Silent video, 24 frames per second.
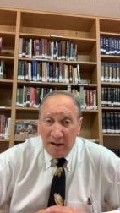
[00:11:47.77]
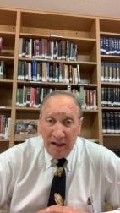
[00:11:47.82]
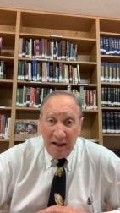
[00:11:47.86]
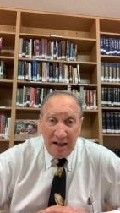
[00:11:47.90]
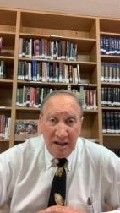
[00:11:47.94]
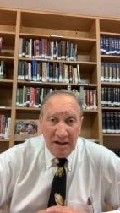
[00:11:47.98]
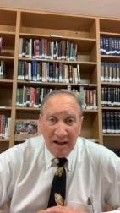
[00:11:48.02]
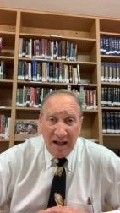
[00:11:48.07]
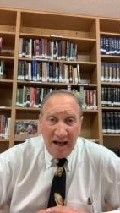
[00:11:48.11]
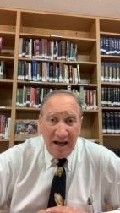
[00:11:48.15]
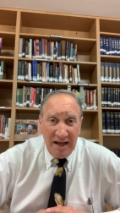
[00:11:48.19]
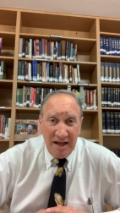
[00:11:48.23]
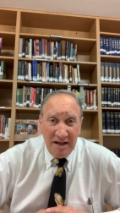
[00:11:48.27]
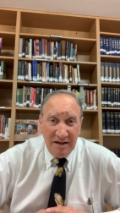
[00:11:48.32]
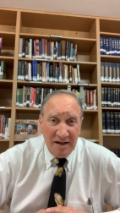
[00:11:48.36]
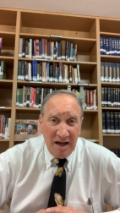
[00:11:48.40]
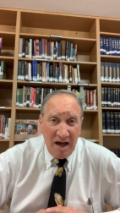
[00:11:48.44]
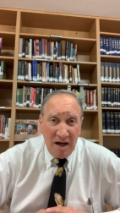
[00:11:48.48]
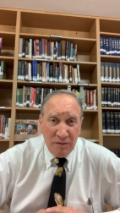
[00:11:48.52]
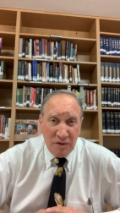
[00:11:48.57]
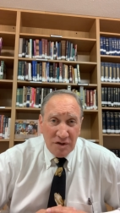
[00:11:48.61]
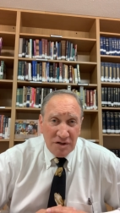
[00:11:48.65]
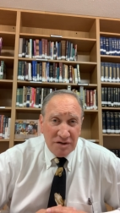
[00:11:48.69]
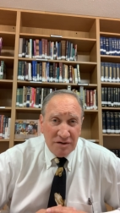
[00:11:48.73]
Eli had
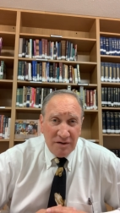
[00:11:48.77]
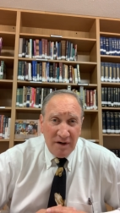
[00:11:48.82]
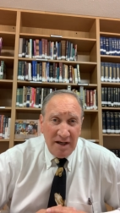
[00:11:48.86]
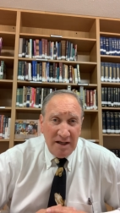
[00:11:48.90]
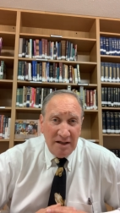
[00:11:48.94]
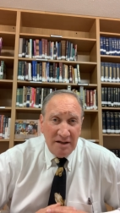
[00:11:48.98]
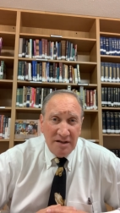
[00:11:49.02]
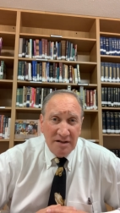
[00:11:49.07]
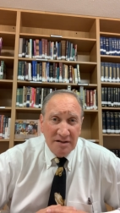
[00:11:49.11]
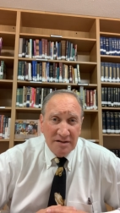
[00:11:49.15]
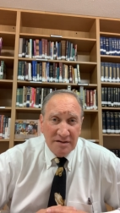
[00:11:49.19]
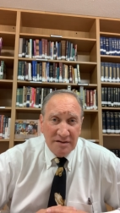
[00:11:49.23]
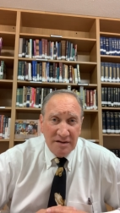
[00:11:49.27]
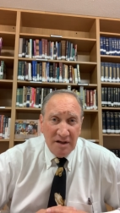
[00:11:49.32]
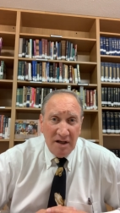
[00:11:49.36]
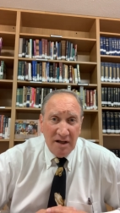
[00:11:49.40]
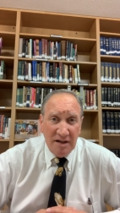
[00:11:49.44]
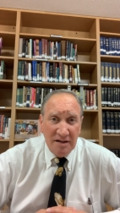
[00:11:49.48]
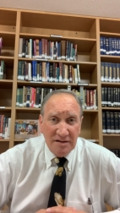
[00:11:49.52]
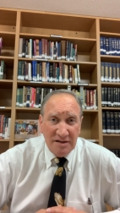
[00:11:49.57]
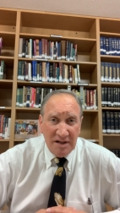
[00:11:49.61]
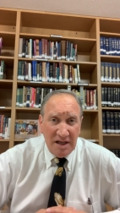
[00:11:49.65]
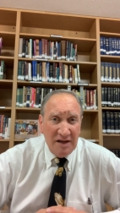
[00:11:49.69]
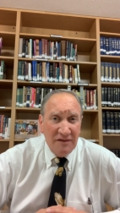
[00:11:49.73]
not restrained his
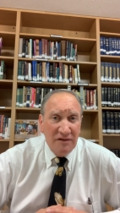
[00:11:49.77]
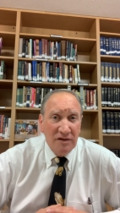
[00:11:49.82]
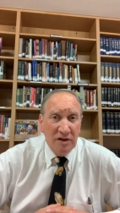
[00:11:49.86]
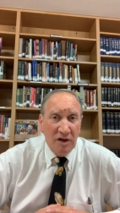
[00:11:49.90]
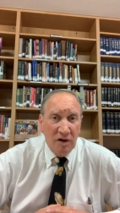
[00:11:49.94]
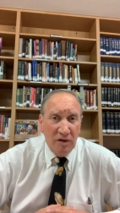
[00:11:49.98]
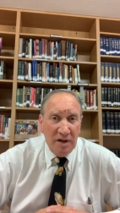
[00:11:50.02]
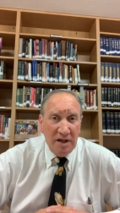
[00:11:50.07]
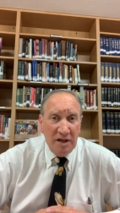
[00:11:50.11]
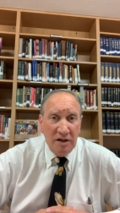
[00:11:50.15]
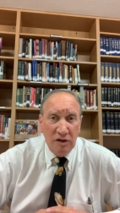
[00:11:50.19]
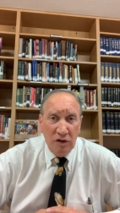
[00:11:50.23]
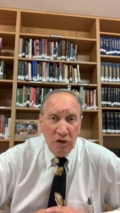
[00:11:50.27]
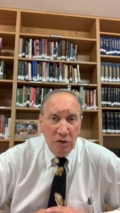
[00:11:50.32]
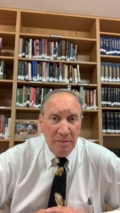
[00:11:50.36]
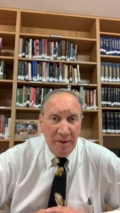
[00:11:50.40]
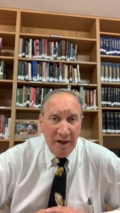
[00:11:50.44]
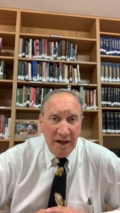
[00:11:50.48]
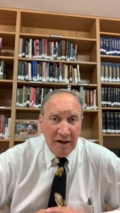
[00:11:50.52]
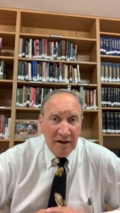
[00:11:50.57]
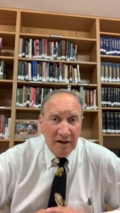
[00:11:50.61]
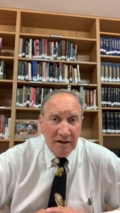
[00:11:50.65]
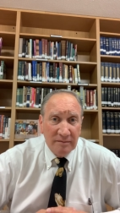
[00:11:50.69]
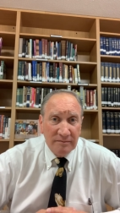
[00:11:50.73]
sons, even though he knew
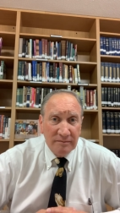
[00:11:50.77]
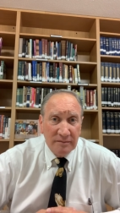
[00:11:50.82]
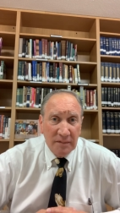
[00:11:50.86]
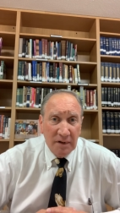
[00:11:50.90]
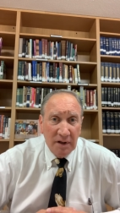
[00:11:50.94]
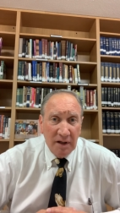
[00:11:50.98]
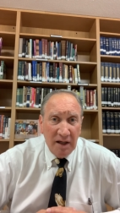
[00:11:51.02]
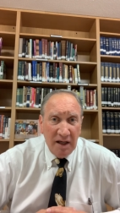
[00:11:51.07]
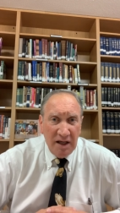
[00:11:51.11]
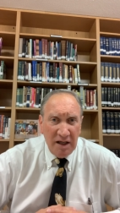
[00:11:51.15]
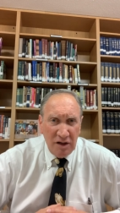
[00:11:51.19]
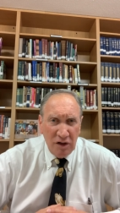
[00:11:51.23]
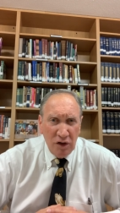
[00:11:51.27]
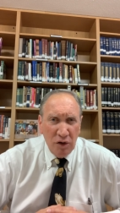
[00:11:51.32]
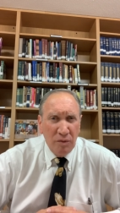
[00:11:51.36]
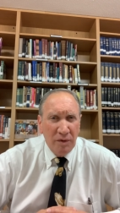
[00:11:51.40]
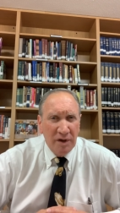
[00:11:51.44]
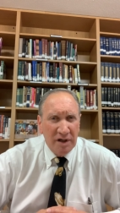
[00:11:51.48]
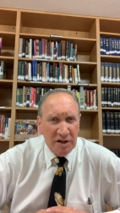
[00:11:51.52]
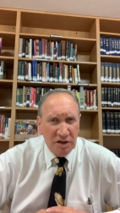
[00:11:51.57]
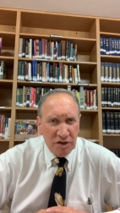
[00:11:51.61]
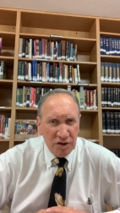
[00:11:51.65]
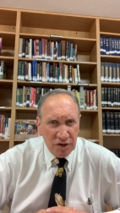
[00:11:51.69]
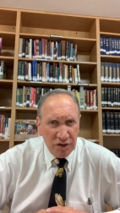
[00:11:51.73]
better. He knew
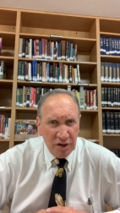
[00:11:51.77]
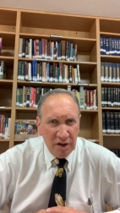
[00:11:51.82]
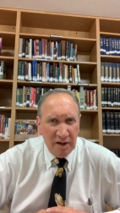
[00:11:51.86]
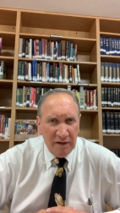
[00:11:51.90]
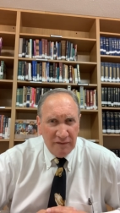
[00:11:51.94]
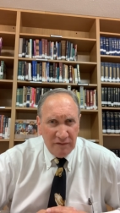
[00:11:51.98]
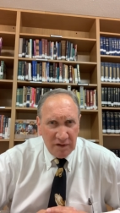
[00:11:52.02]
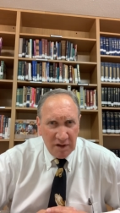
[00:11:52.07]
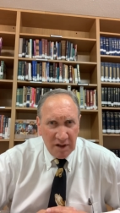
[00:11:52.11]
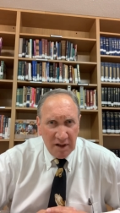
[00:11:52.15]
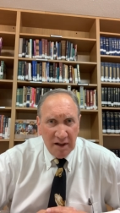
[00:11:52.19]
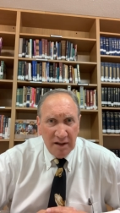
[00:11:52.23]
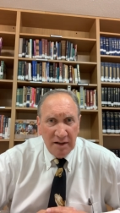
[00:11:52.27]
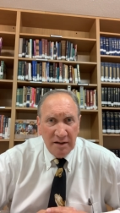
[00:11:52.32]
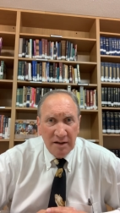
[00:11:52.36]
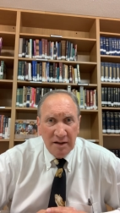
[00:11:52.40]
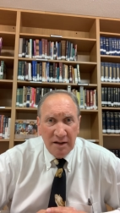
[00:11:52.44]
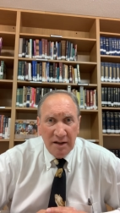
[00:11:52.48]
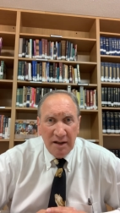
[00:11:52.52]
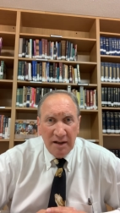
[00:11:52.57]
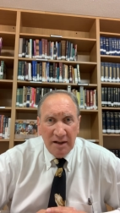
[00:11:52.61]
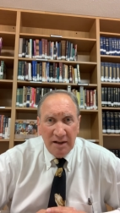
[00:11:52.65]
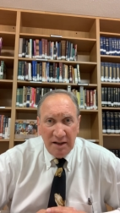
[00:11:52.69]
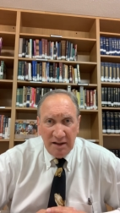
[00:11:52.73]
what he should have done,
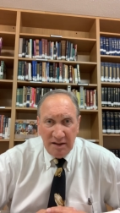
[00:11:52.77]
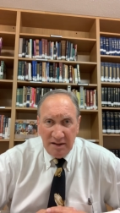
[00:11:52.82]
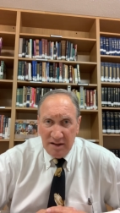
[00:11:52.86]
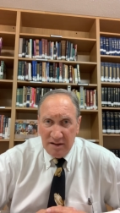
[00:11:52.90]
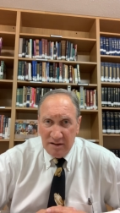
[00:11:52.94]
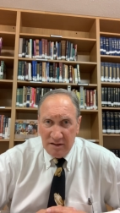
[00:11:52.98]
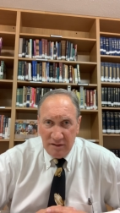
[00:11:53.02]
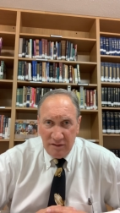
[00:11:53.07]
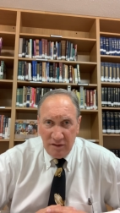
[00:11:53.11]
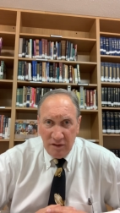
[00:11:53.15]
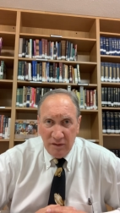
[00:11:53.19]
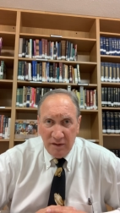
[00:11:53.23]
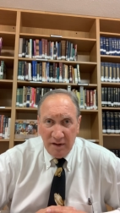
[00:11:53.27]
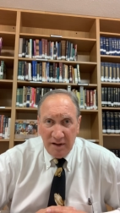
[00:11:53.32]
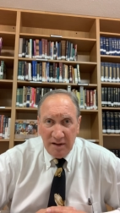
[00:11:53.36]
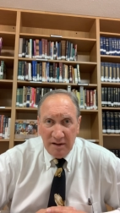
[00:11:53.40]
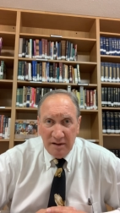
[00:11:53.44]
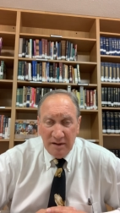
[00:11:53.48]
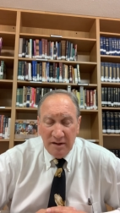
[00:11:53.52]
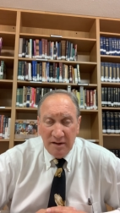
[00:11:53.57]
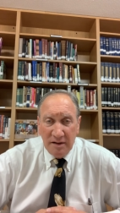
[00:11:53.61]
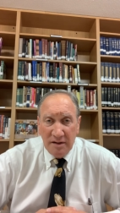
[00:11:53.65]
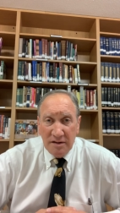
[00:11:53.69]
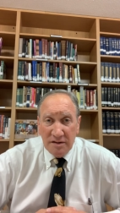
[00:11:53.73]
and he didn't do it.
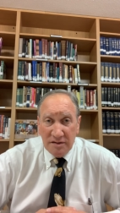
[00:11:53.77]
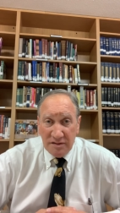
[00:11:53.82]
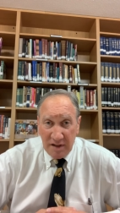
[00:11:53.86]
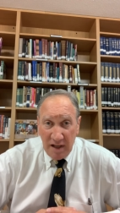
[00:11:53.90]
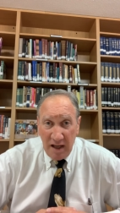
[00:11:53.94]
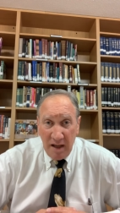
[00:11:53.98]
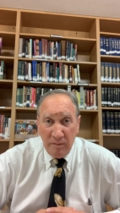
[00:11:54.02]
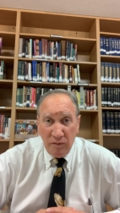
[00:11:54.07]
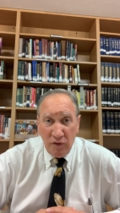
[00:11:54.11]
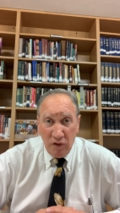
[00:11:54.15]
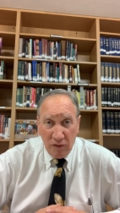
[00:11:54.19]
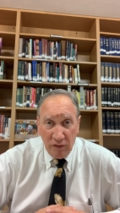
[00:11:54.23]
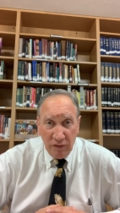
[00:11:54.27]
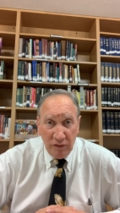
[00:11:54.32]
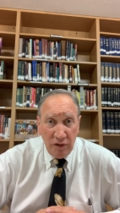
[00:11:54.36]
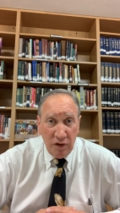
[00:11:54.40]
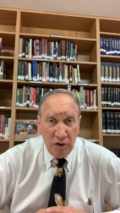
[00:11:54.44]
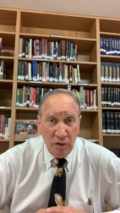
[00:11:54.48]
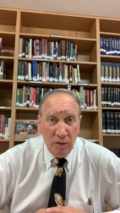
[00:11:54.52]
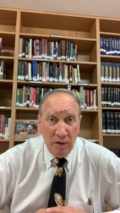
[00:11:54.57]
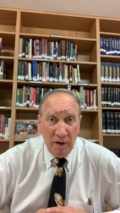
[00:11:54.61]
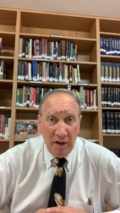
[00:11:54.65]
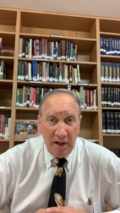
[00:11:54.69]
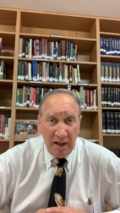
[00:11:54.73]
Samuel
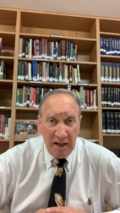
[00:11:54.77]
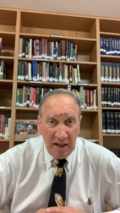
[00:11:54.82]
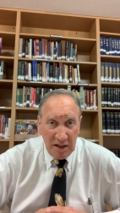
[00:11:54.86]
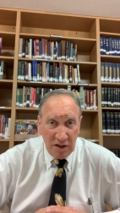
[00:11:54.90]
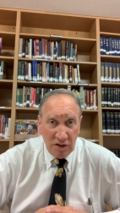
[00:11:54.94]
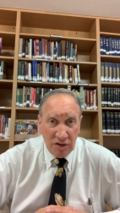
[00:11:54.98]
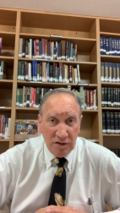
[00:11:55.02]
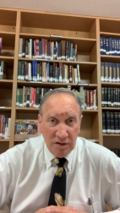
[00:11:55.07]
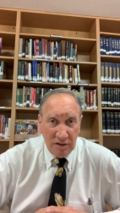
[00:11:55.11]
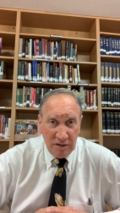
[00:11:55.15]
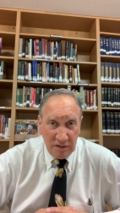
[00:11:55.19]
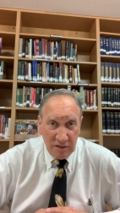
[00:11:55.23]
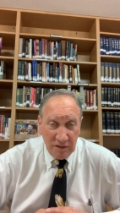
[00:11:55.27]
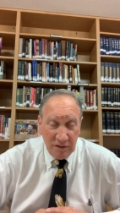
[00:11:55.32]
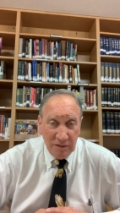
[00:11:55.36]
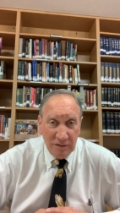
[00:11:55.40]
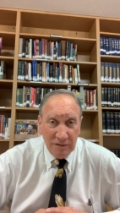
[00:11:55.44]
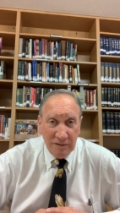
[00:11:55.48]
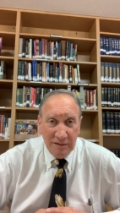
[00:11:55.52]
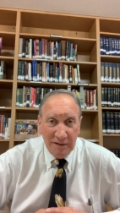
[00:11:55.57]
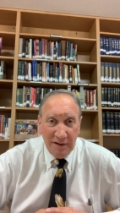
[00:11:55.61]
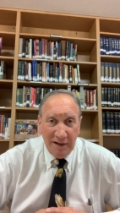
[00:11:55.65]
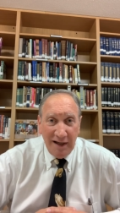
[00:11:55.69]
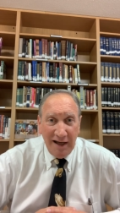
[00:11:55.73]
knew what he should
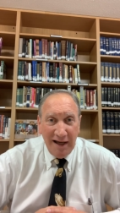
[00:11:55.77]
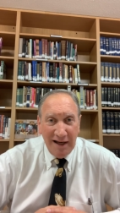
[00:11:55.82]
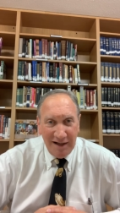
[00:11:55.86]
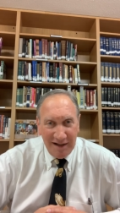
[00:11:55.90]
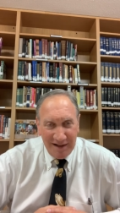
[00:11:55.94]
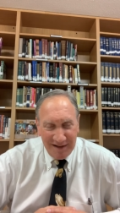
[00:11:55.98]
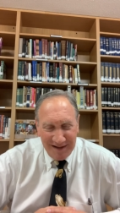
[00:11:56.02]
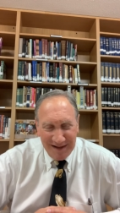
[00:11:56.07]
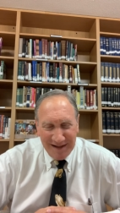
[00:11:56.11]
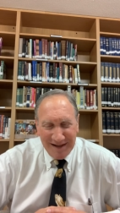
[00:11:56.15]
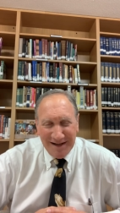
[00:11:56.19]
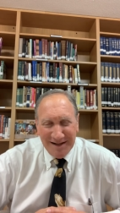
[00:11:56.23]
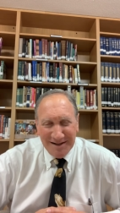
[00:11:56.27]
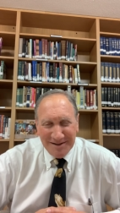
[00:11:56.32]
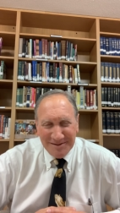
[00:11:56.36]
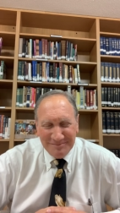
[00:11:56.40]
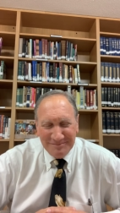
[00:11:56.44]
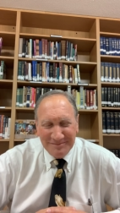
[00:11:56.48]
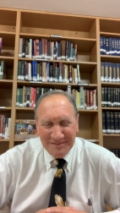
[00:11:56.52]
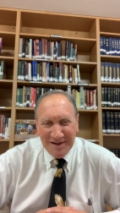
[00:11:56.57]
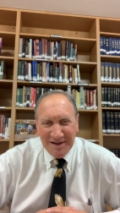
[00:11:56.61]
do, and he did it.